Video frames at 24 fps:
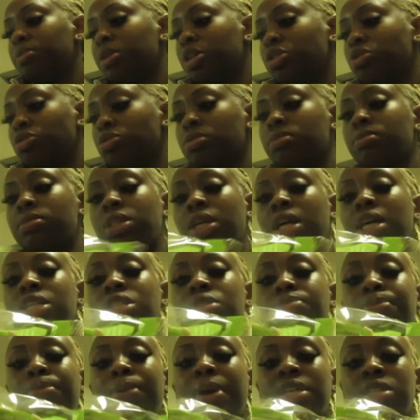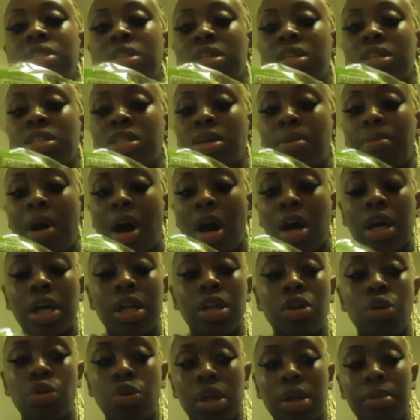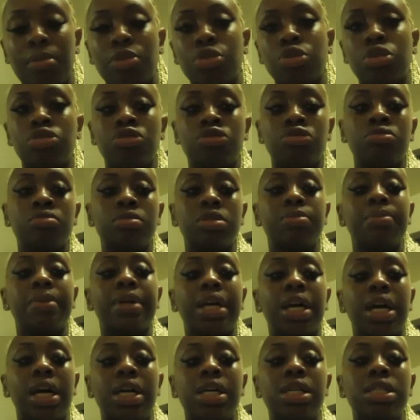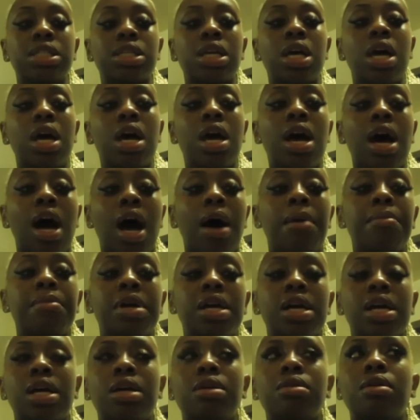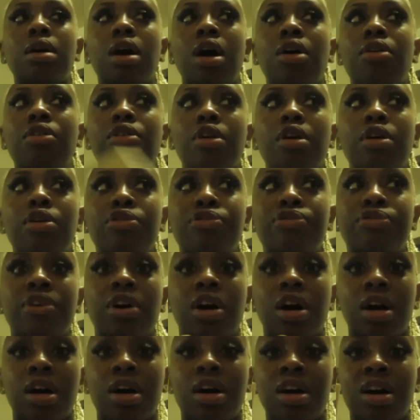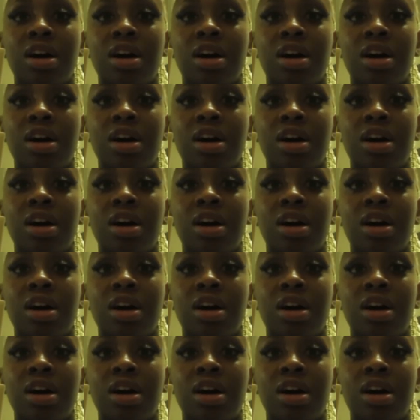mushrooms. It's basically to mock enoki mushrooms because I'm making a pho,